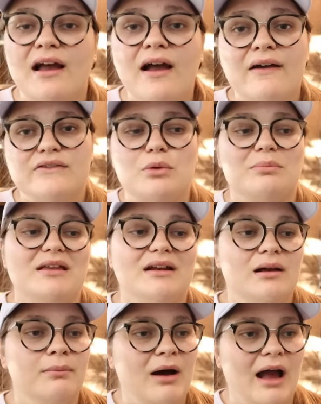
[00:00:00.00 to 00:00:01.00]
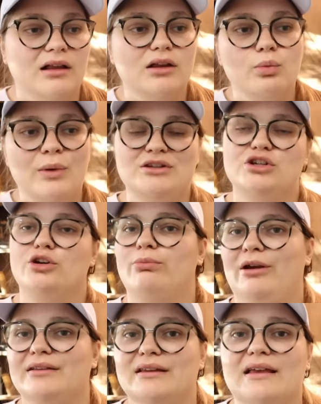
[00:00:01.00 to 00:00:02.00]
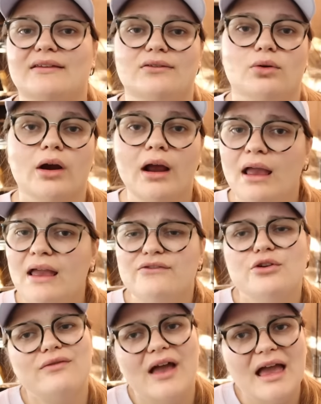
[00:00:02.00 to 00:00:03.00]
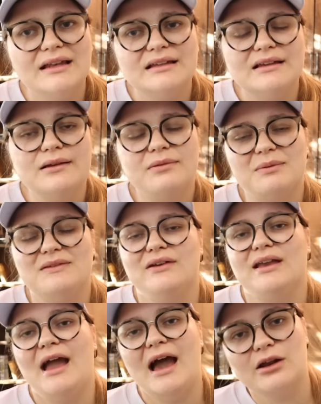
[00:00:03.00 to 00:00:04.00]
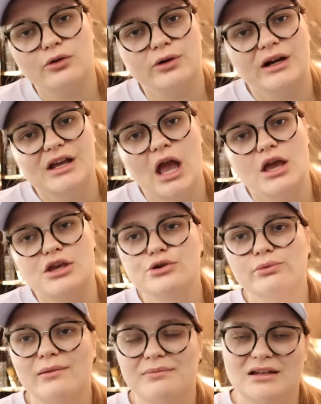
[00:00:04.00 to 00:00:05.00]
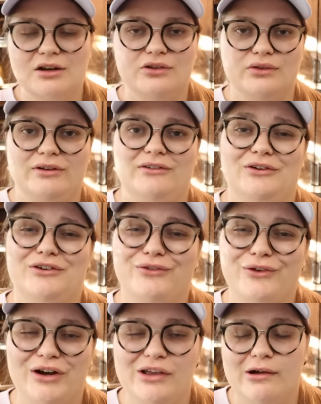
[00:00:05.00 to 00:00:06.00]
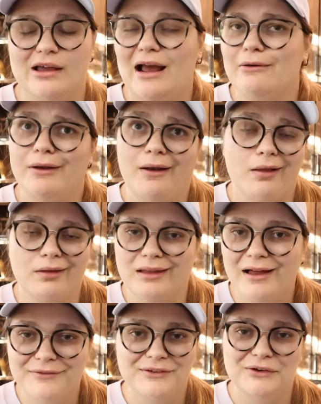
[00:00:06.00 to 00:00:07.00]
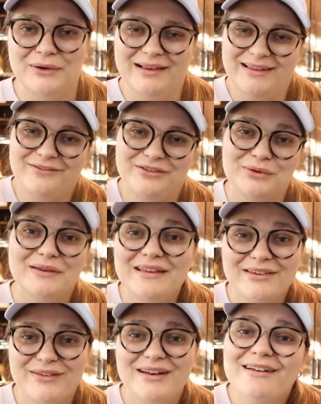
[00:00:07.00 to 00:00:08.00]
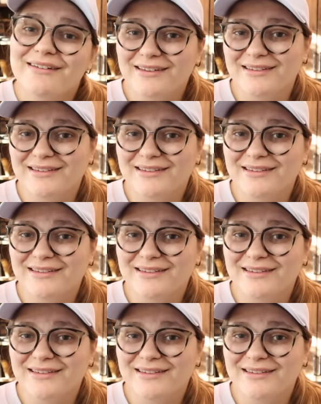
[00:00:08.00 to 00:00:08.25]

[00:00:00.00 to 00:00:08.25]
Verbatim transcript: if you want me to compile a winter brand list, or if you have any specific category you want me to do the research for you in, I would love to. I love doing these videos.